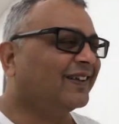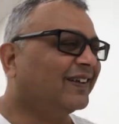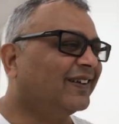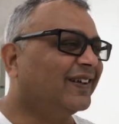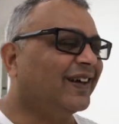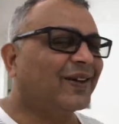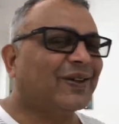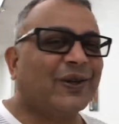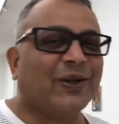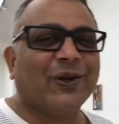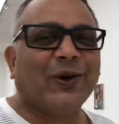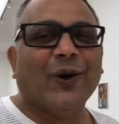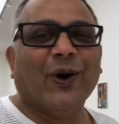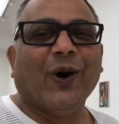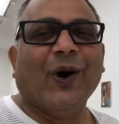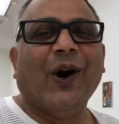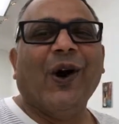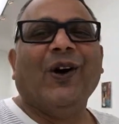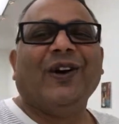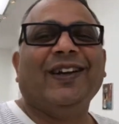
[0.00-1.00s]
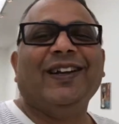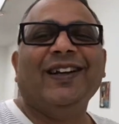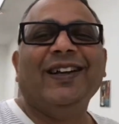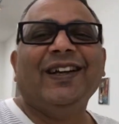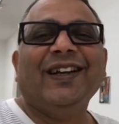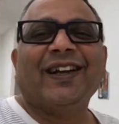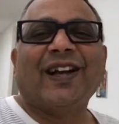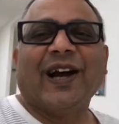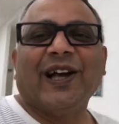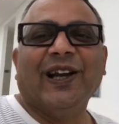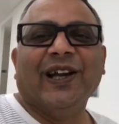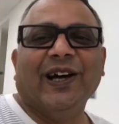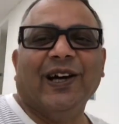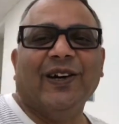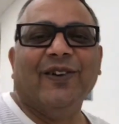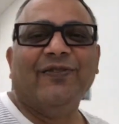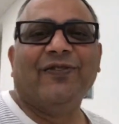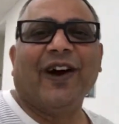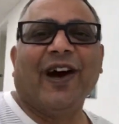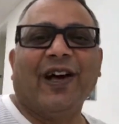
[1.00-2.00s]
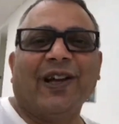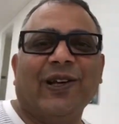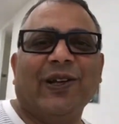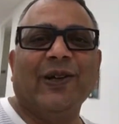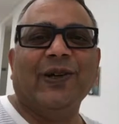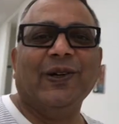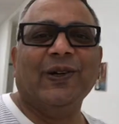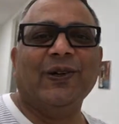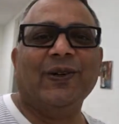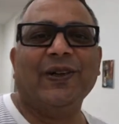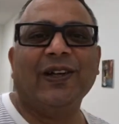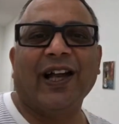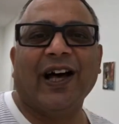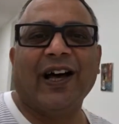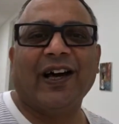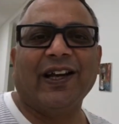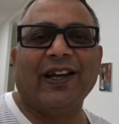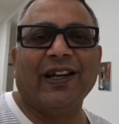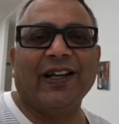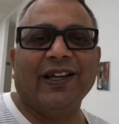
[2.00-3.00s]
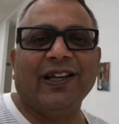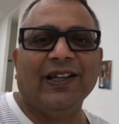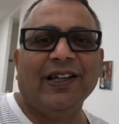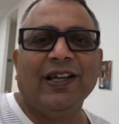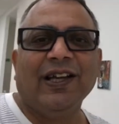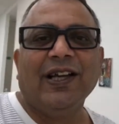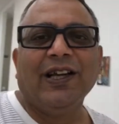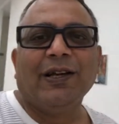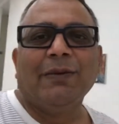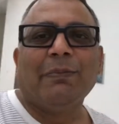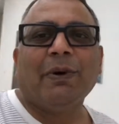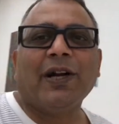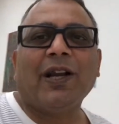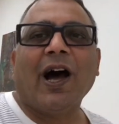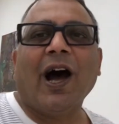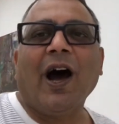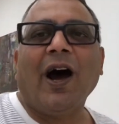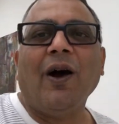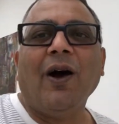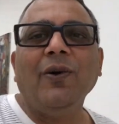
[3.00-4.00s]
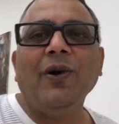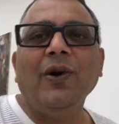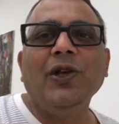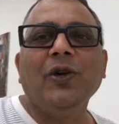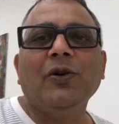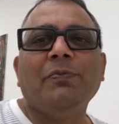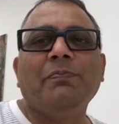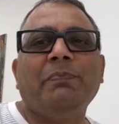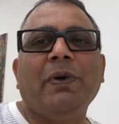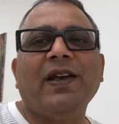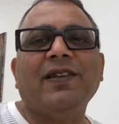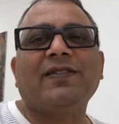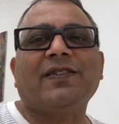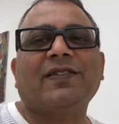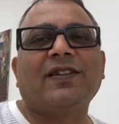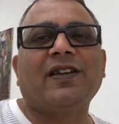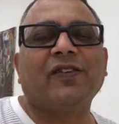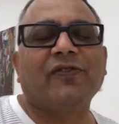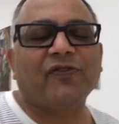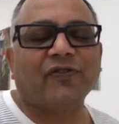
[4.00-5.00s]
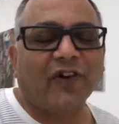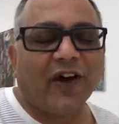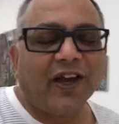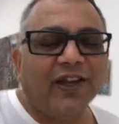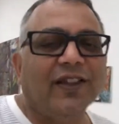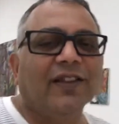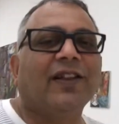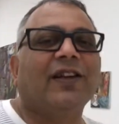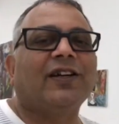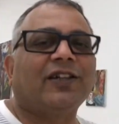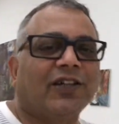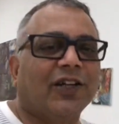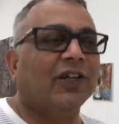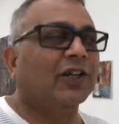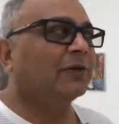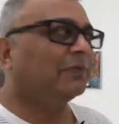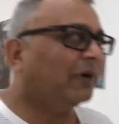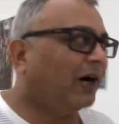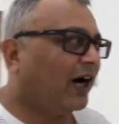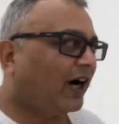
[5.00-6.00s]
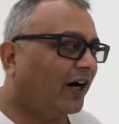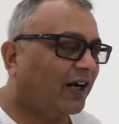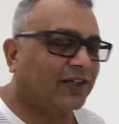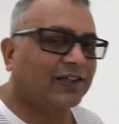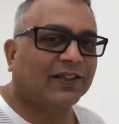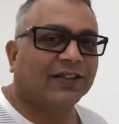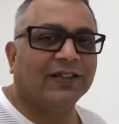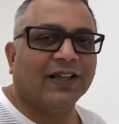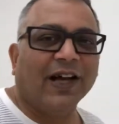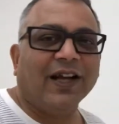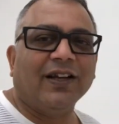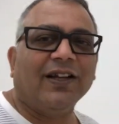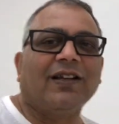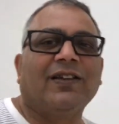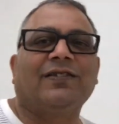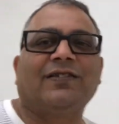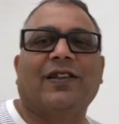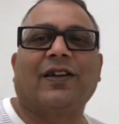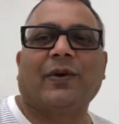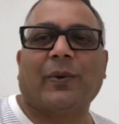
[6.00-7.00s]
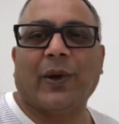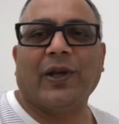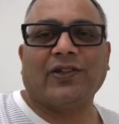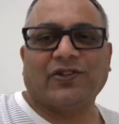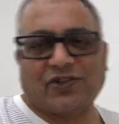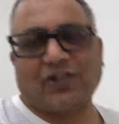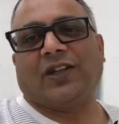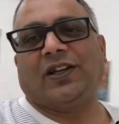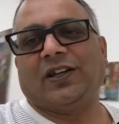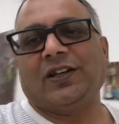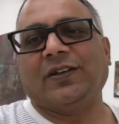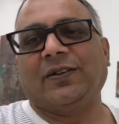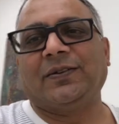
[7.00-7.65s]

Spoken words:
I could go on, color, value, line. But how do you best define the term art? That is the question.